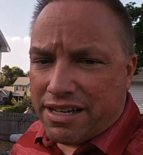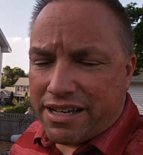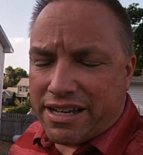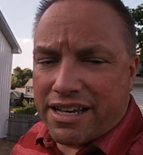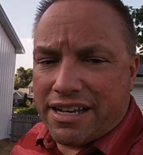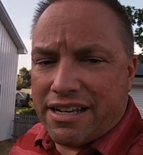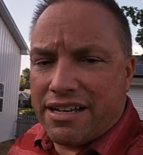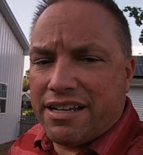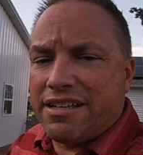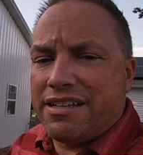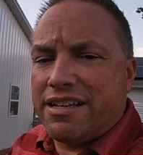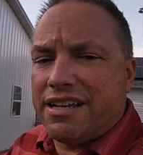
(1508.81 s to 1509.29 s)

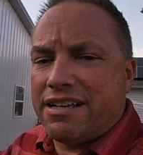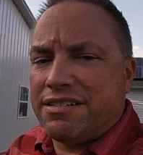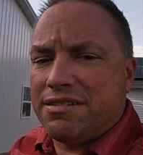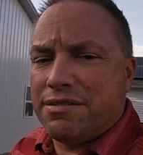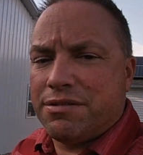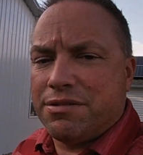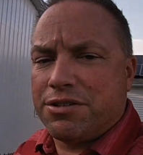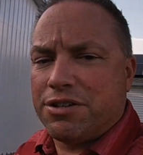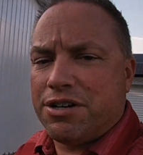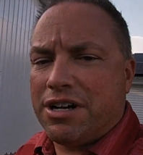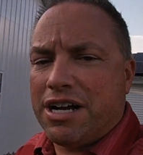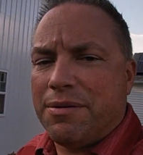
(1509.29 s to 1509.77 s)
Again, hit that
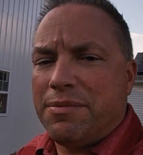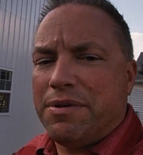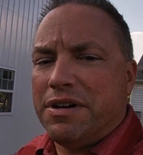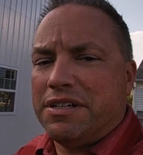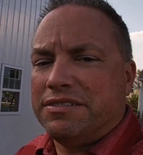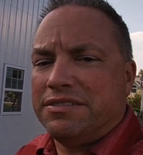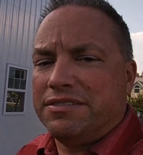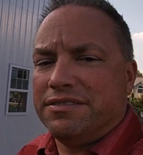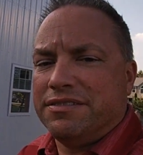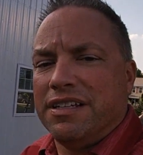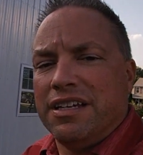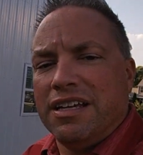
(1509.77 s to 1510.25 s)
subscribe
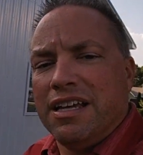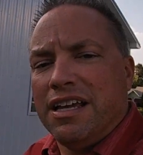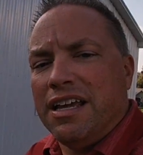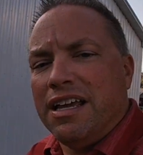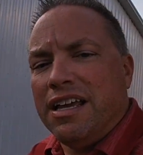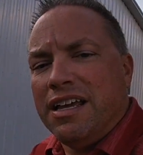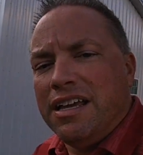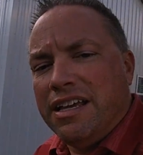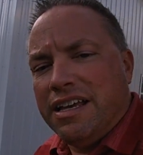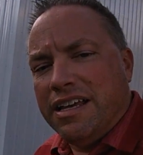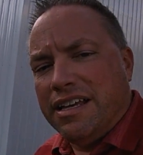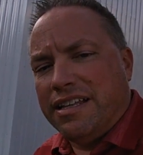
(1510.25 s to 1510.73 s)
button
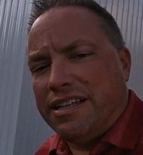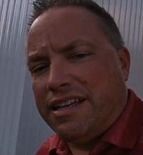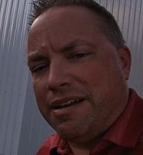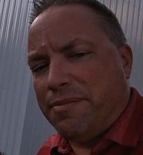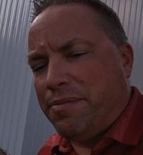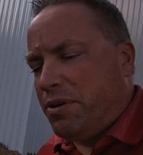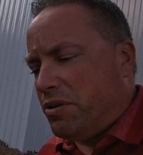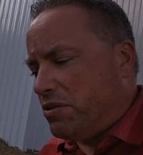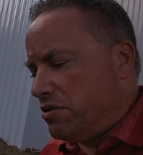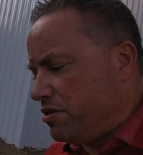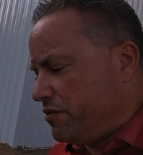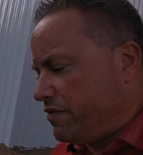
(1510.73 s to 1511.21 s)
hit that
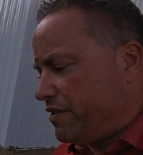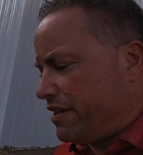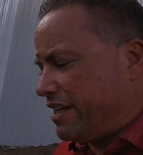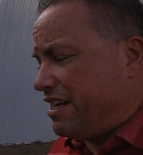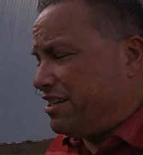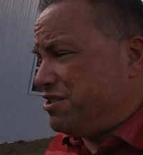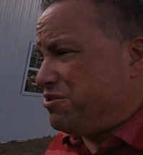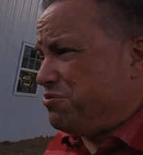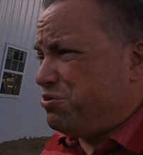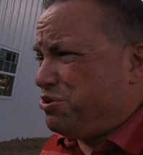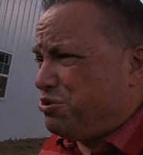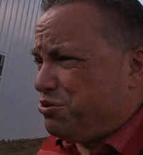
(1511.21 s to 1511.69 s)
post
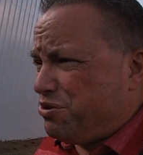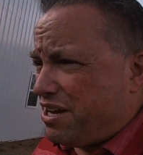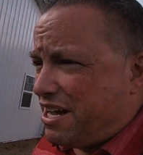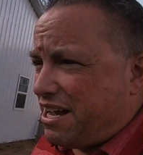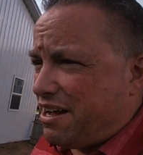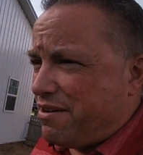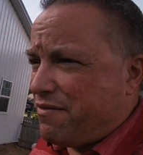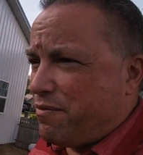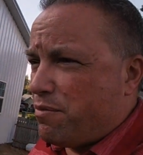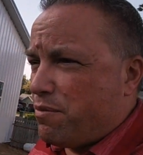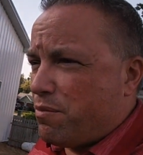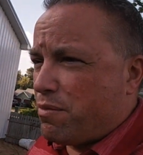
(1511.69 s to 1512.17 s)
notification. We do
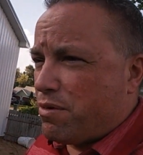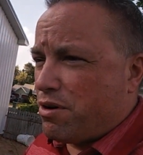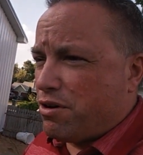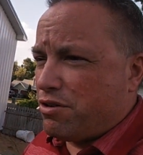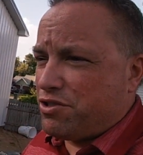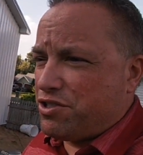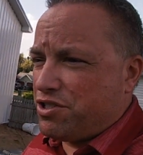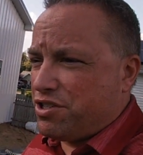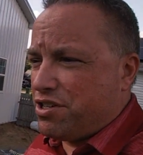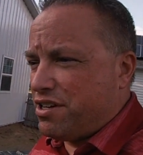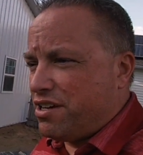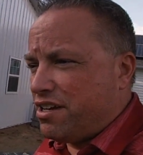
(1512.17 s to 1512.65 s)
have
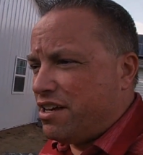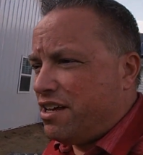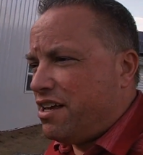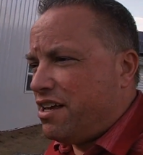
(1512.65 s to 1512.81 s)
merch.